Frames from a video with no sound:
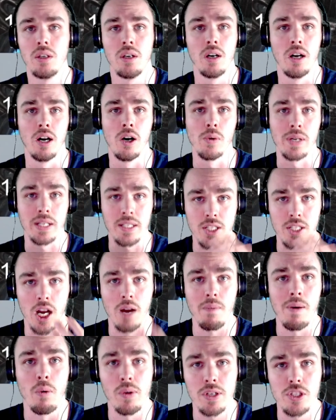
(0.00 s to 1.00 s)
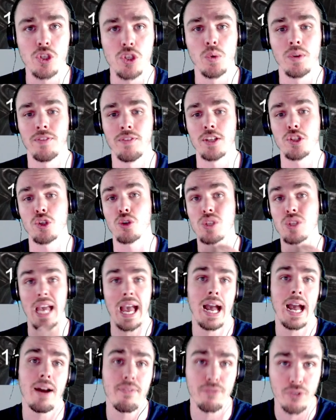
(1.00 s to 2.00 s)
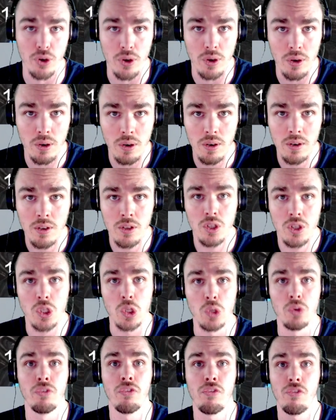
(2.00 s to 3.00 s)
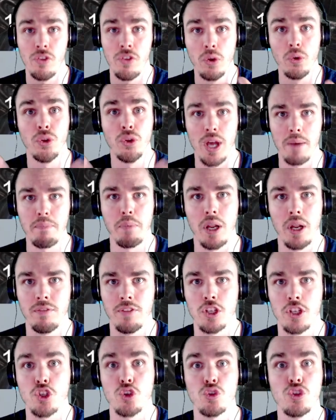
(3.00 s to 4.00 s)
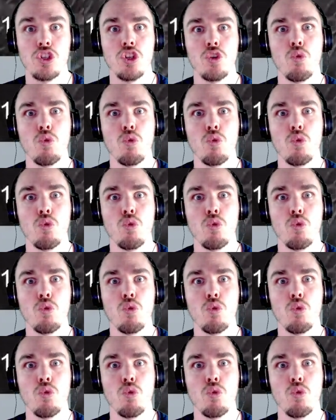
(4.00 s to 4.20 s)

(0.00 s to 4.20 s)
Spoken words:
We can talk about what to do with ventures after you've filled up on ventures and you